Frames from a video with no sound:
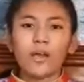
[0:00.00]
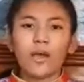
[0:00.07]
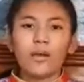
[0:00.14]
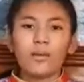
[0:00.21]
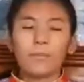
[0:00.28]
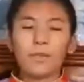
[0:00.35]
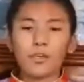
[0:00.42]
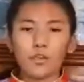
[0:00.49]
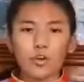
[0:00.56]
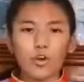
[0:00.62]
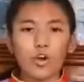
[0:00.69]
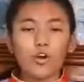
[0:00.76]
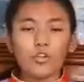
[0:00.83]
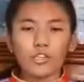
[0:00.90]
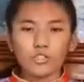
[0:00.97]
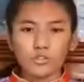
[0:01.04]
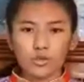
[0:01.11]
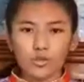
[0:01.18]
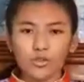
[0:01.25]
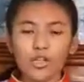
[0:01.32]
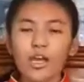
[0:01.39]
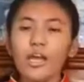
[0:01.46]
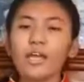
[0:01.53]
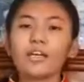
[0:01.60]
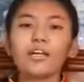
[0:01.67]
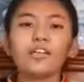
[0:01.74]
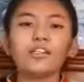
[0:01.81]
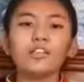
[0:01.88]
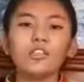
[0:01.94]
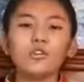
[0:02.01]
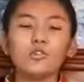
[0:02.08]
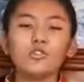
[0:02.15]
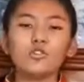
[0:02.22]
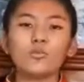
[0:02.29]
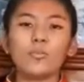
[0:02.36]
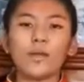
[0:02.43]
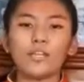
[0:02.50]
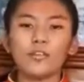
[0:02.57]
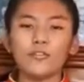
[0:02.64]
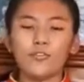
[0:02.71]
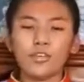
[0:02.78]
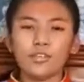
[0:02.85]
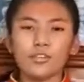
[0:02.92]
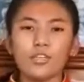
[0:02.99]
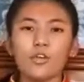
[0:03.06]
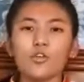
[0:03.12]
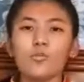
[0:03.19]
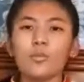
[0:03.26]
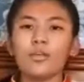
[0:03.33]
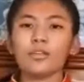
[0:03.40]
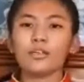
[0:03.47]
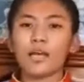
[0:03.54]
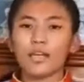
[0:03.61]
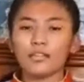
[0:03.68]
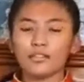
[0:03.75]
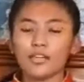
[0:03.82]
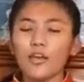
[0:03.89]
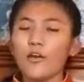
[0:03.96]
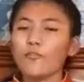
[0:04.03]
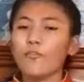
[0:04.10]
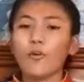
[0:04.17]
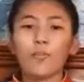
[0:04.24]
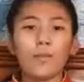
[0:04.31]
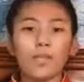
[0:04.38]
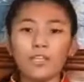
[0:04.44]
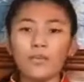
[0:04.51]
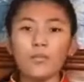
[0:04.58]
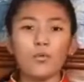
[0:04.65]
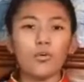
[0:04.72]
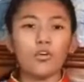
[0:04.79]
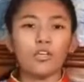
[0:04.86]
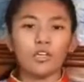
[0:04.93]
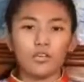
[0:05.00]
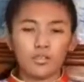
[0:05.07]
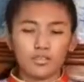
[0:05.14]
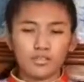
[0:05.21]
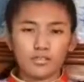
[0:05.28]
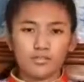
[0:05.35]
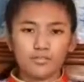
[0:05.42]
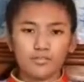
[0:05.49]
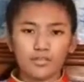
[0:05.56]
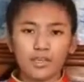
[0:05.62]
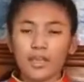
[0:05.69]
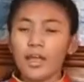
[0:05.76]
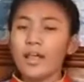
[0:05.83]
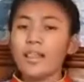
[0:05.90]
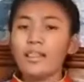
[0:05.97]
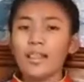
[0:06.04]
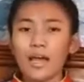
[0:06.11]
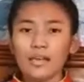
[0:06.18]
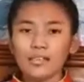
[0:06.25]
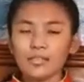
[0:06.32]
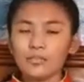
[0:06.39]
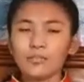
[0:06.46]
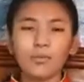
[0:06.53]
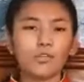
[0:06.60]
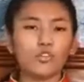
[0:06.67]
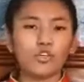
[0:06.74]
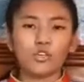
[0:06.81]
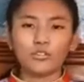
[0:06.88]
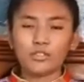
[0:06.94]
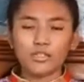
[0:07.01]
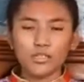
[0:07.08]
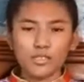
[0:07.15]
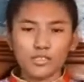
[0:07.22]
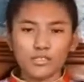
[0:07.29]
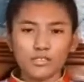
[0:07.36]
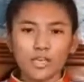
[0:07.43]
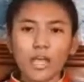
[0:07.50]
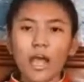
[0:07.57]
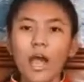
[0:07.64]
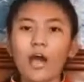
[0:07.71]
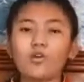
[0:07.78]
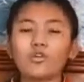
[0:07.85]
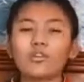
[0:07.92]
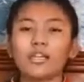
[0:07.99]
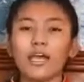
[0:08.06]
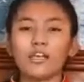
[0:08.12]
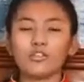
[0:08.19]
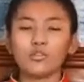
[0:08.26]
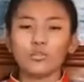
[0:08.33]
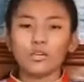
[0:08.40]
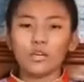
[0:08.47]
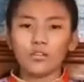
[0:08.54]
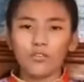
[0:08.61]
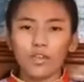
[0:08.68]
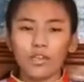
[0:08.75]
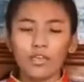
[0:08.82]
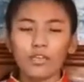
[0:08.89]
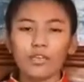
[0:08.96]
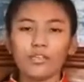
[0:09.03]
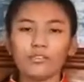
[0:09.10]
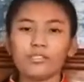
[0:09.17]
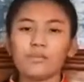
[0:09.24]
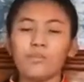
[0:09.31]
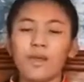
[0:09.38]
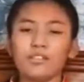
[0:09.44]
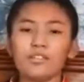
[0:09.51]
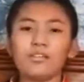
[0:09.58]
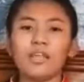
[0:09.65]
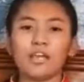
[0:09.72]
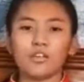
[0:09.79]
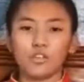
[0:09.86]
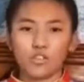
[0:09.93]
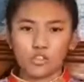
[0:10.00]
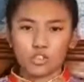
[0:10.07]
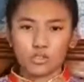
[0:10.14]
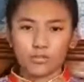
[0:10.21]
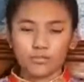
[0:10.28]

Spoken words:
May your holy soul continue to benefit the humankind for many more years. Last but not the least, I would like to convey in Tibetan language.